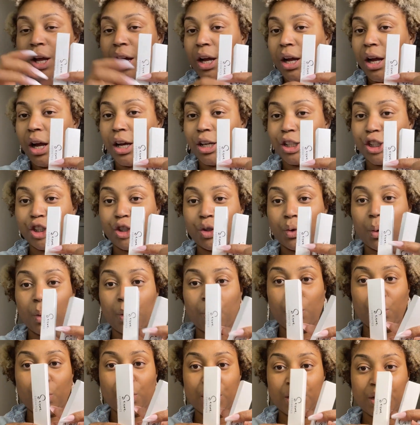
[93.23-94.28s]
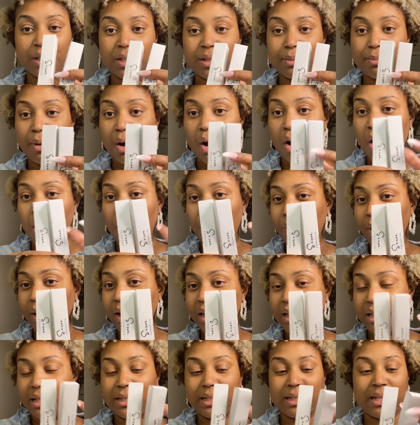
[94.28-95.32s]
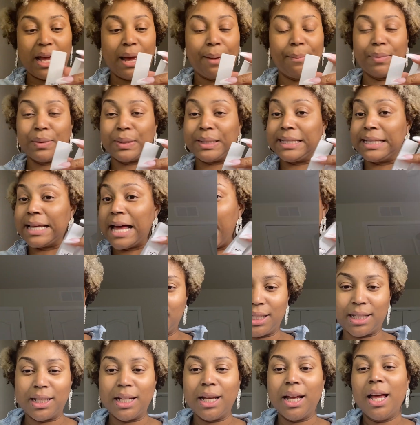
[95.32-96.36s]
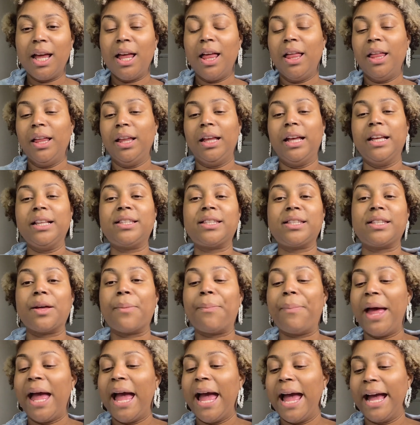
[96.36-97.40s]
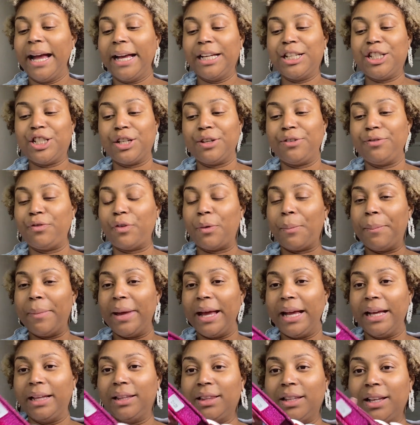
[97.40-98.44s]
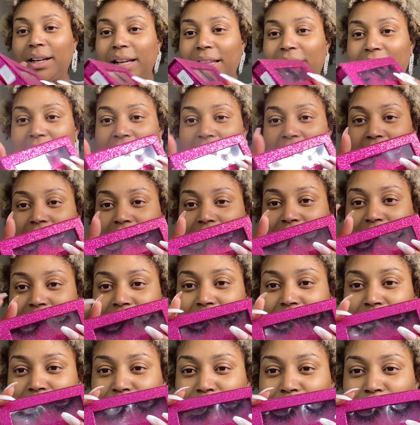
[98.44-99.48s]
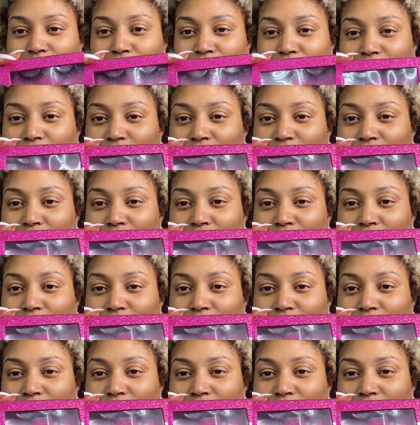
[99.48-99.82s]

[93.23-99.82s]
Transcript: a short one, a small one, a sample size. It's the packaging for me. Look at that. Ooh.